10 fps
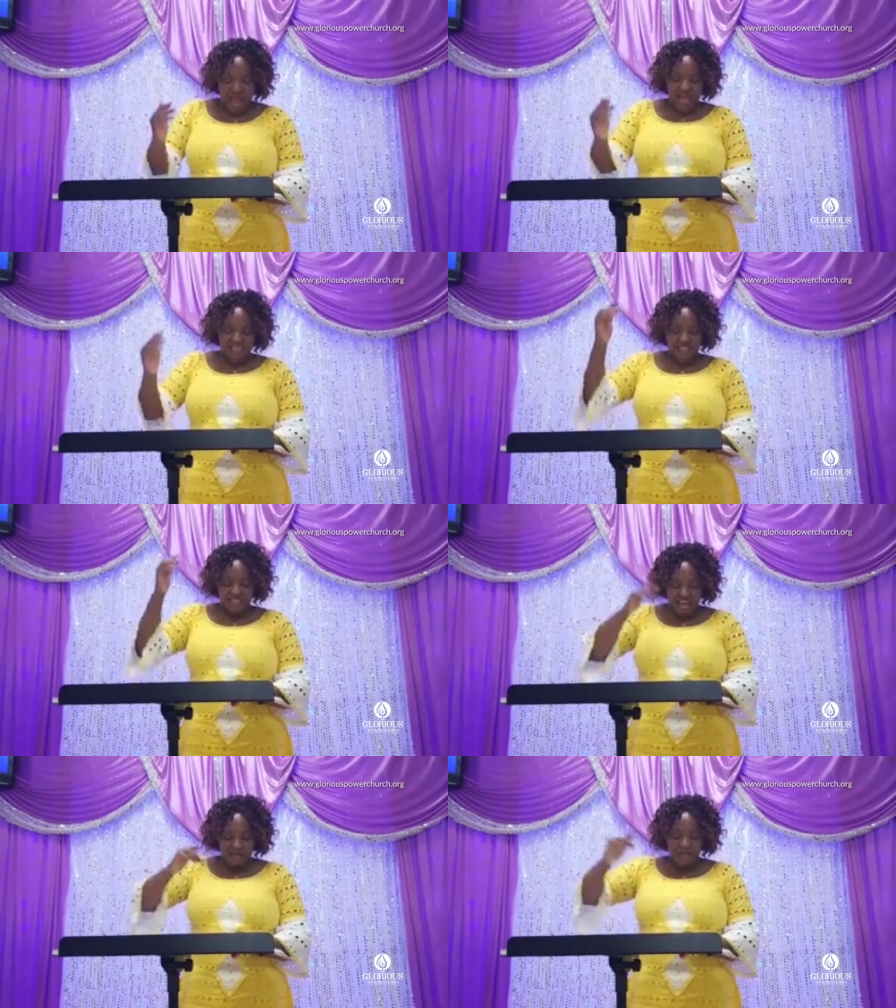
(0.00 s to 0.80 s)
as
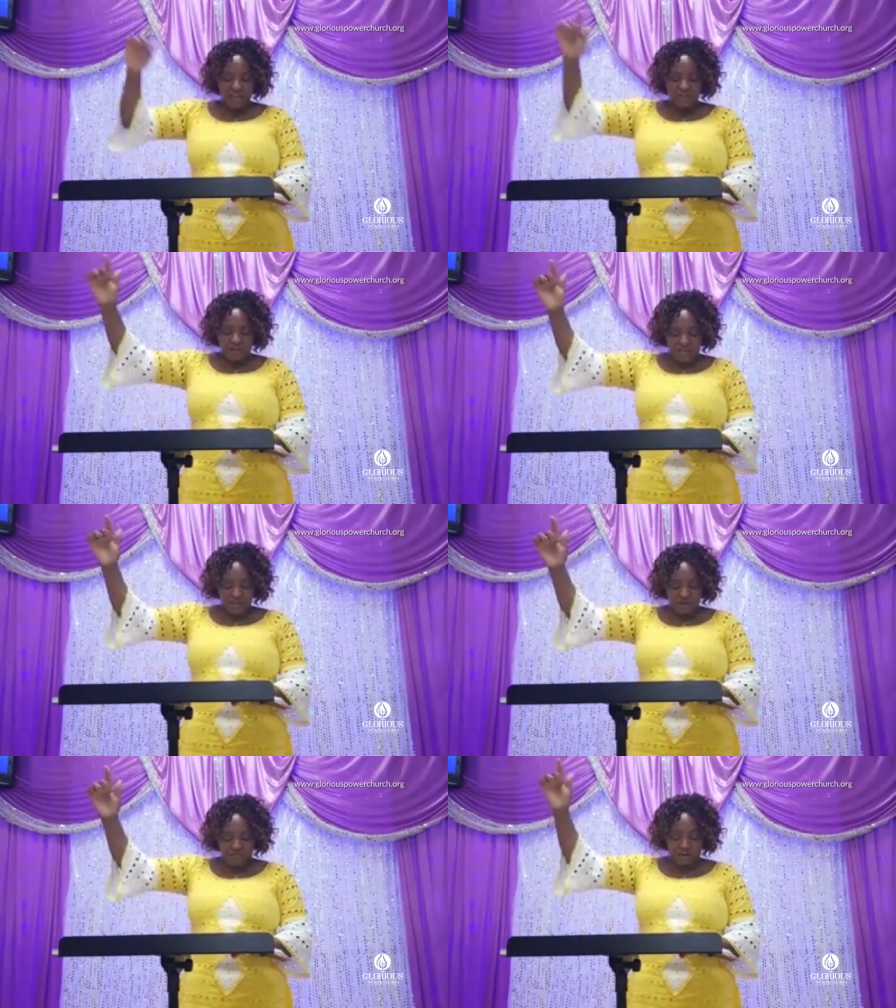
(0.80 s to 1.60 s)
david your,
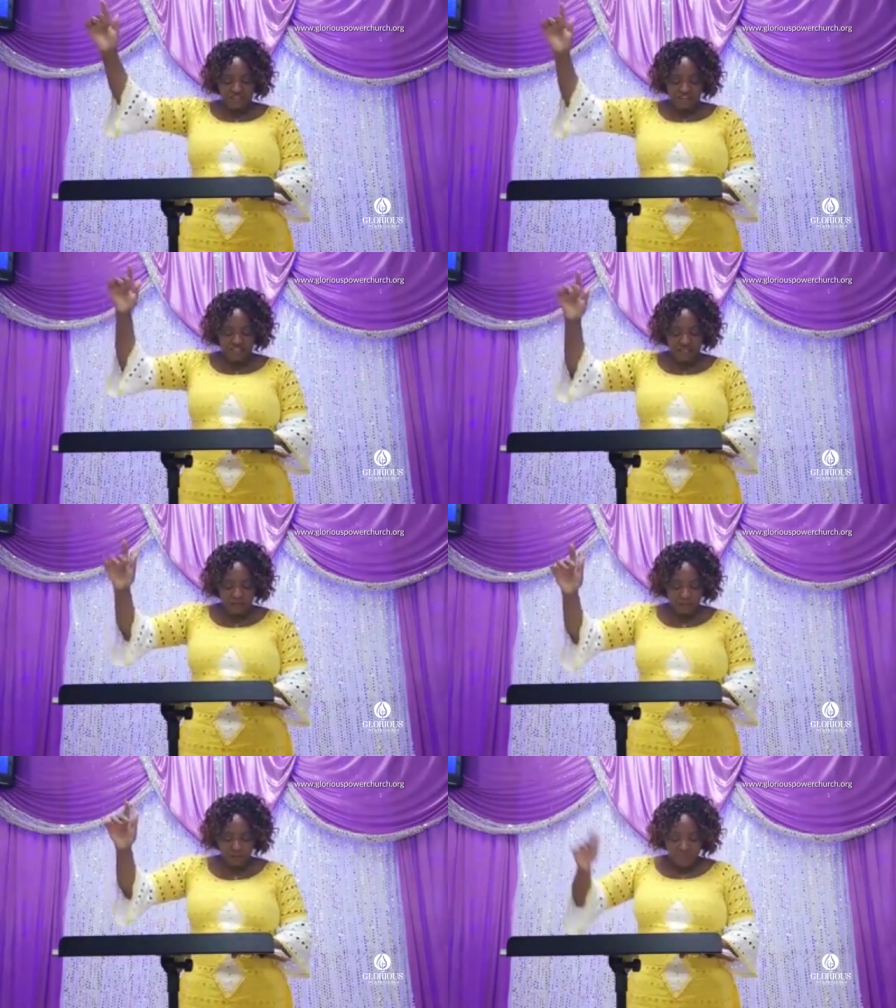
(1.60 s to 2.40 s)
your father did